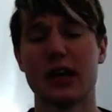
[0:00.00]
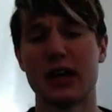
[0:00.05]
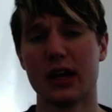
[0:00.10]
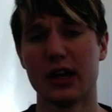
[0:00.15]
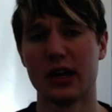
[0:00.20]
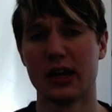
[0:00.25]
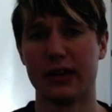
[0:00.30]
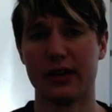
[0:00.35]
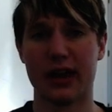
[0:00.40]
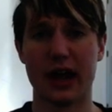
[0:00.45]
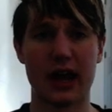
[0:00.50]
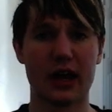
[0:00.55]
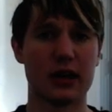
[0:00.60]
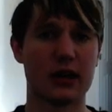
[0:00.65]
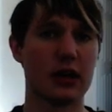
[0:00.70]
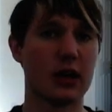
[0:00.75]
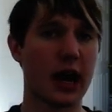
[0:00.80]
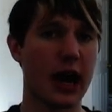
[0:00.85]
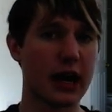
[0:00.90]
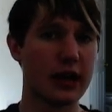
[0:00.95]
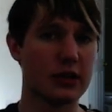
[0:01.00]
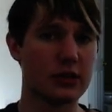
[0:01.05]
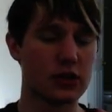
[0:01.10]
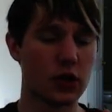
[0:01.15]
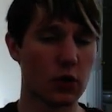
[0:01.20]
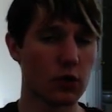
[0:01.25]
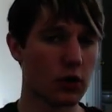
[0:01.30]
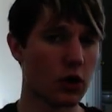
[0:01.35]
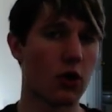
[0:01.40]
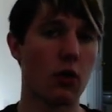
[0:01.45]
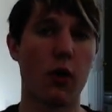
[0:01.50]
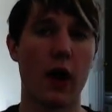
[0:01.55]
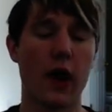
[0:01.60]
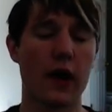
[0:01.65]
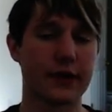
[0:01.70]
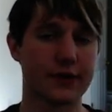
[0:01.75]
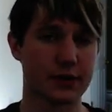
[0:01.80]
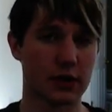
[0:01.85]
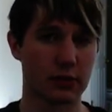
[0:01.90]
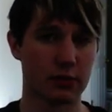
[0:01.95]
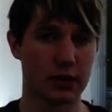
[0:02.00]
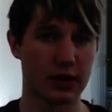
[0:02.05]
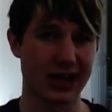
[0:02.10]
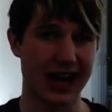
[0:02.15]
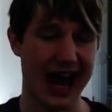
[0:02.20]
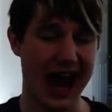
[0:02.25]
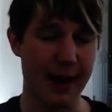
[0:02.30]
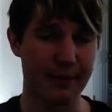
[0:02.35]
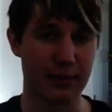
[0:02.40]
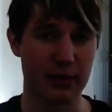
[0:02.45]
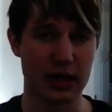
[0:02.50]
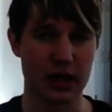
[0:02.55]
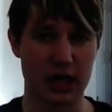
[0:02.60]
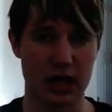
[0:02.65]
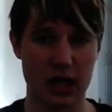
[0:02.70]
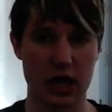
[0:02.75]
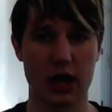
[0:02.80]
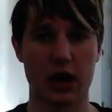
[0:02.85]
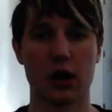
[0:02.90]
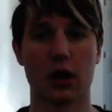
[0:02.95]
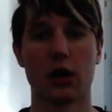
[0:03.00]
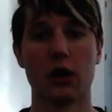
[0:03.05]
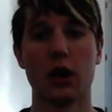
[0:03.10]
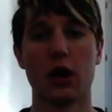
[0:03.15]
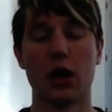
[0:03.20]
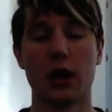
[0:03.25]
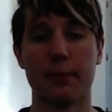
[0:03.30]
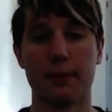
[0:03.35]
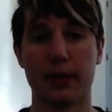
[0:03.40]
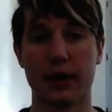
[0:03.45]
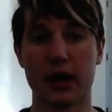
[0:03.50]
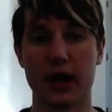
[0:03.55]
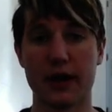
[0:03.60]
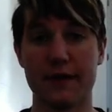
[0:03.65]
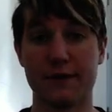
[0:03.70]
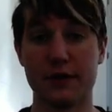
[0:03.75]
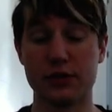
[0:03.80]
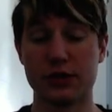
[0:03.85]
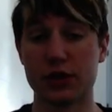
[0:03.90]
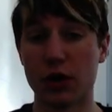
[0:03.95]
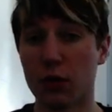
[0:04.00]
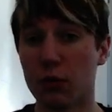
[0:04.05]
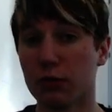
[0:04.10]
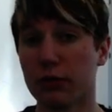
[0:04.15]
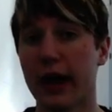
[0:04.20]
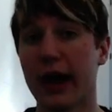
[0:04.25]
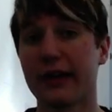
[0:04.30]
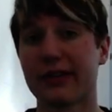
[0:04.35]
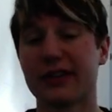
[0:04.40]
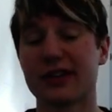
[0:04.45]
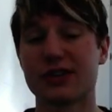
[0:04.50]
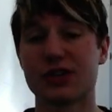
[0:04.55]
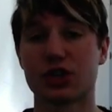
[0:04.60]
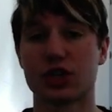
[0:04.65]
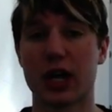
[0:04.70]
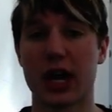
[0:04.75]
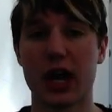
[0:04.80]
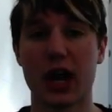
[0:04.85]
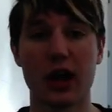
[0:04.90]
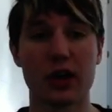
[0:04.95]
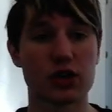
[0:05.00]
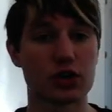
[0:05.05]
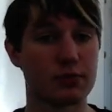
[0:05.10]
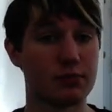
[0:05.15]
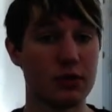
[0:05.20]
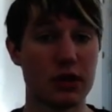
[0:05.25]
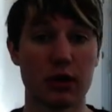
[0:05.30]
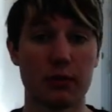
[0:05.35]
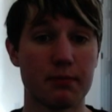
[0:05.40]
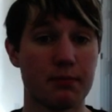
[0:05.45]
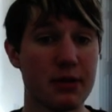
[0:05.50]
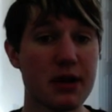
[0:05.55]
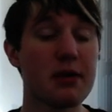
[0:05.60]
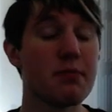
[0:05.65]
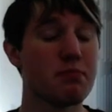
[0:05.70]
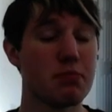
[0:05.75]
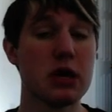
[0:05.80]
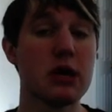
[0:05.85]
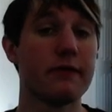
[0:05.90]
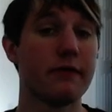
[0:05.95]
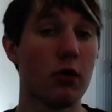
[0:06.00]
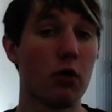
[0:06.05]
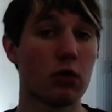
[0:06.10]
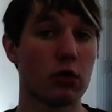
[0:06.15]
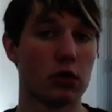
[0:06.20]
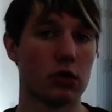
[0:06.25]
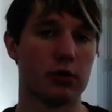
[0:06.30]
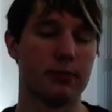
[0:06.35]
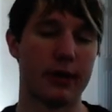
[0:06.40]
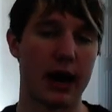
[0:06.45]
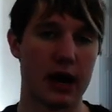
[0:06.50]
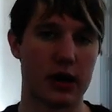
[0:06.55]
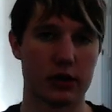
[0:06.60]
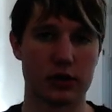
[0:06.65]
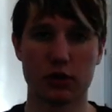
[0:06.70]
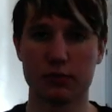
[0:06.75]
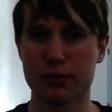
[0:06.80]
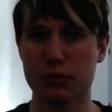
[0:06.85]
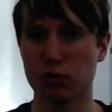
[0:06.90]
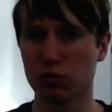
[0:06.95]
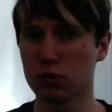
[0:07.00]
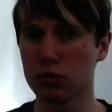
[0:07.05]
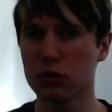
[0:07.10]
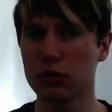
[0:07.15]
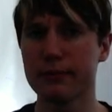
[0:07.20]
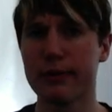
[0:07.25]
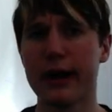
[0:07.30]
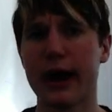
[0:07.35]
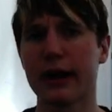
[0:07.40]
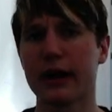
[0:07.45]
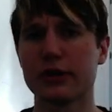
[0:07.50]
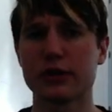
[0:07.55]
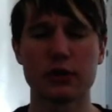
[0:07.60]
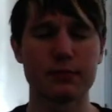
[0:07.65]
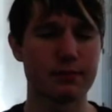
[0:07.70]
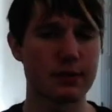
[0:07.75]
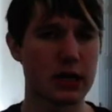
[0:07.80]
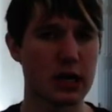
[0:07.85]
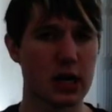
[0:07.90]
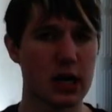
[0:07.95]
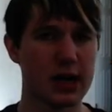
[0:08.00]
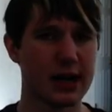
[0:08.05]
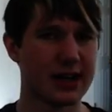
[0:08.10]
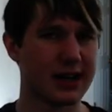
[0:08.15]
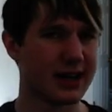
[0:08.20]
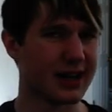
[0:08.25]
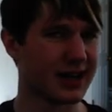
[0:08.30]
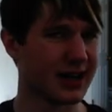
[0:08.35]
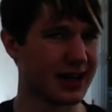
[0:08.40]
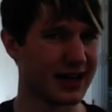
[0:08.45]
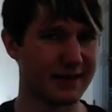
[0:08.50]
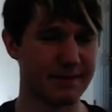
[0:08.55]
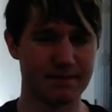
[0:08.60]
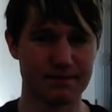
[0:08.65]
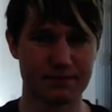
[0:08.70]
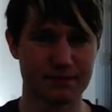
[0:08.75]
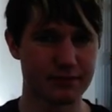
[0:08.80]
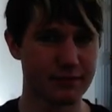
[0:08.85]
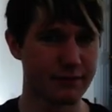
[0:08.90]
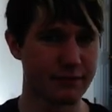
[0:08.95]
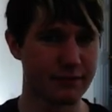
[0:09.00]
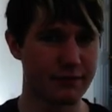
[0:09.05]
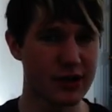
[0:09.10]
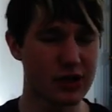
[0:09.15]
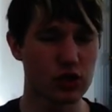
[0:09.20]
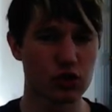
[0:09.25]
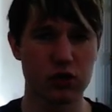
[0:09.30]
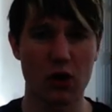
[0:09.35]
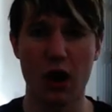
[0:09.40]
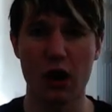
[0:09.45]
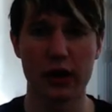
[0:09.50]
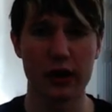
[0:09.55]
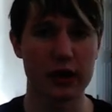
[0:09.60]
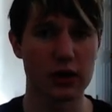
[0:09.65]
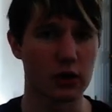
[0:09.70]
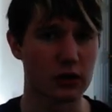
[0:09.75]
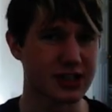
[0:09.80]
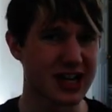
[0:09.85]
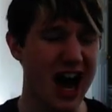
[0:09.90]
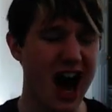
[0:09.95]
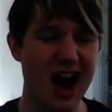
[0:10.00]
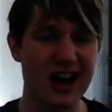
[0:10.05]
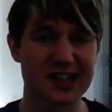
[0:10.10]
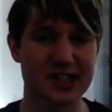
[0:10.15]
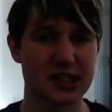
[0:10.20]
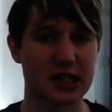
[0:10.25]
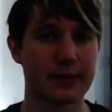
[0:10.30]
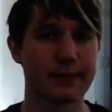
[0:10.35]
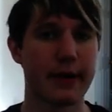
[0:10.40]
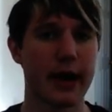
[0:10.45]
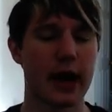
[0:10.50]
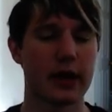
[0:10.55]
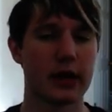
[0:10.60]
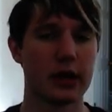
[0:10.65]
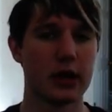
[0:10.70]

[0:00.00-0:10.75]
then I don't know how it's going to really happen here. But if you don't like this change, be vocal about it. Don't be rude about it. Don't be vitriolic or toxic about it.